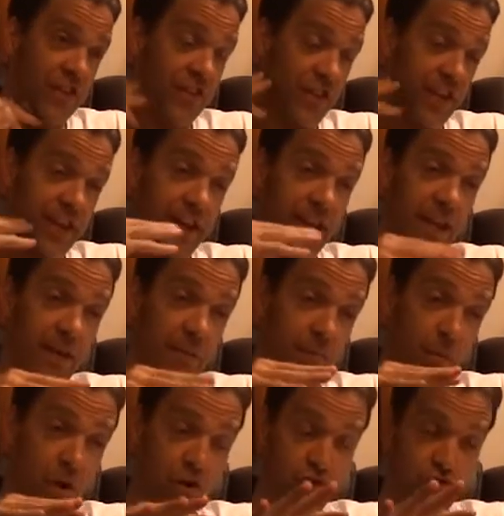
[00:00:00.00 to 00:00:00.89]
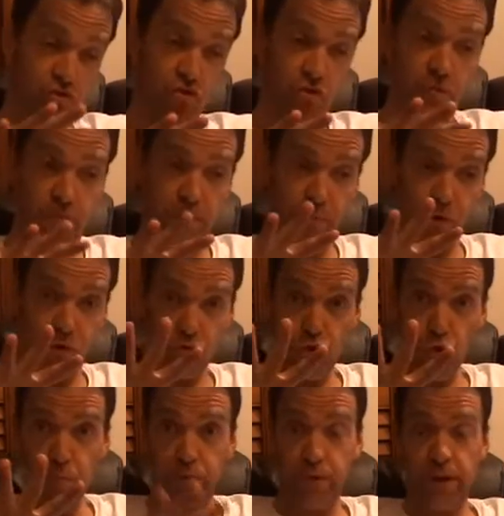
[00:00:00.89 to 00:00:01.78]
is in a mushroom
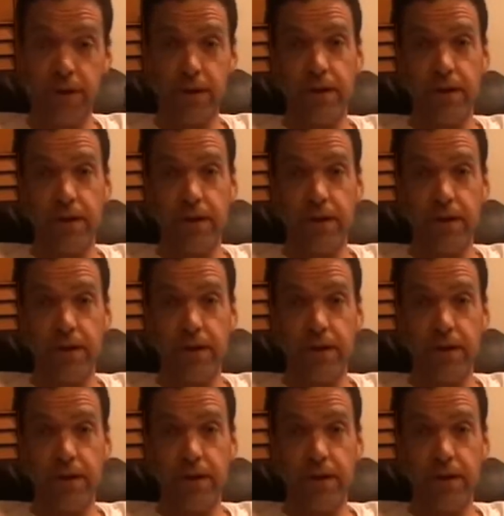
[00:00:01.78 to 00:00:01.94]
group,